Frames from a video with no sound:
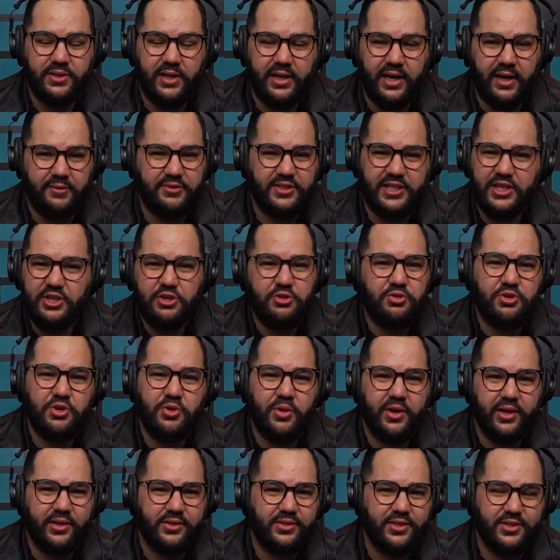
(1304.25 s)
And I've seen you
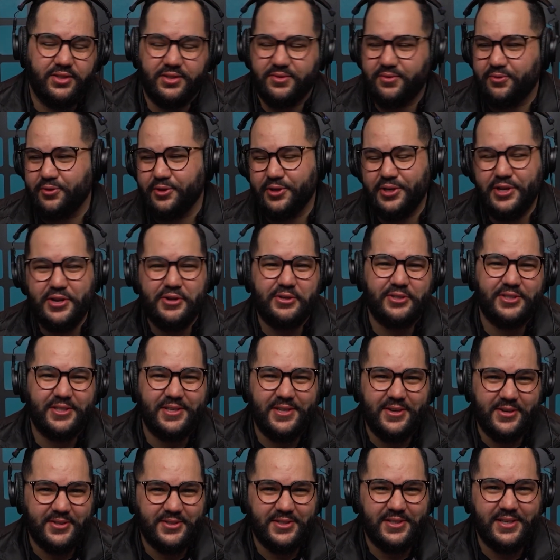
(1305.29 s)
do it just for years and
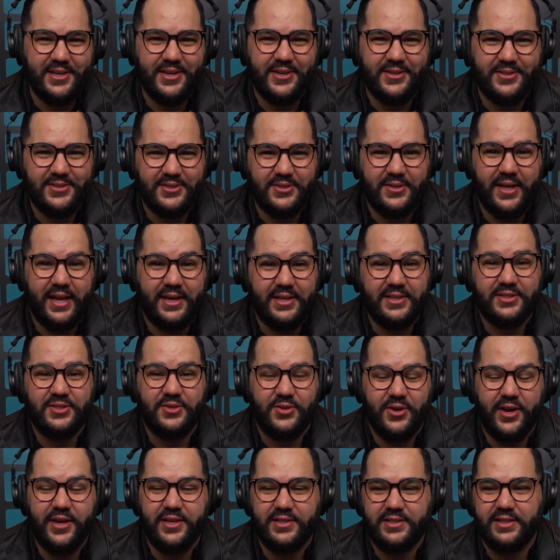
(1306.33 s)
years and years. So that is
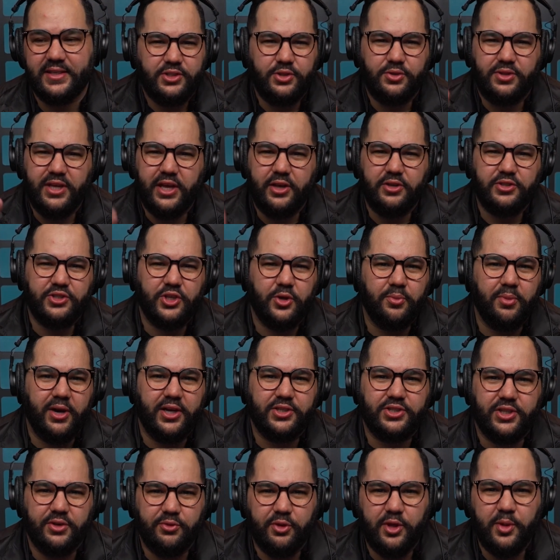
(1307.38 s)
crazy. Dude, thank you so
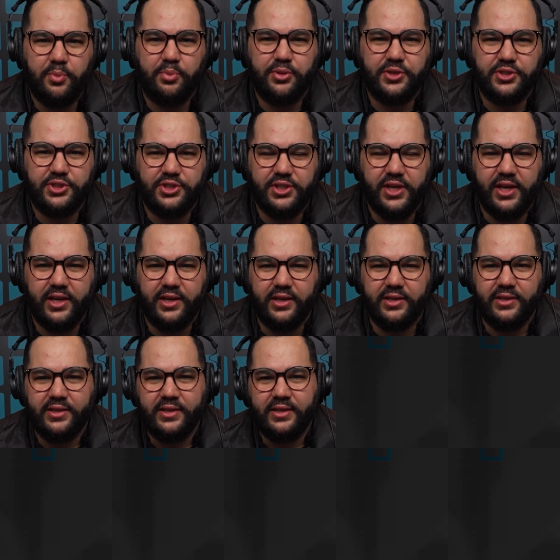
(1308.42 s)
much. I really appreciate it.